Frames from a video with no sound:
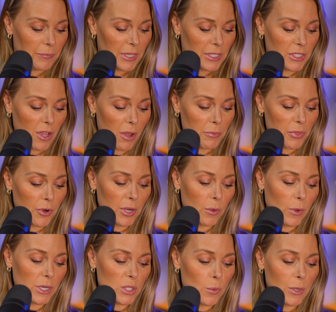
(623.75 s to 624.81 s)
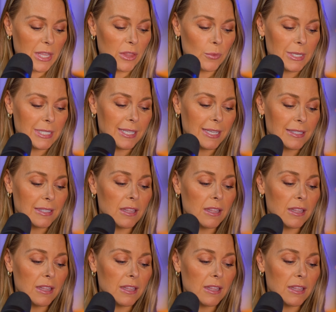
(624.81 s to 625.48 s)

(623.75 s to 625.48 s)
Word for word: Psalm thirty-one twenty-three says,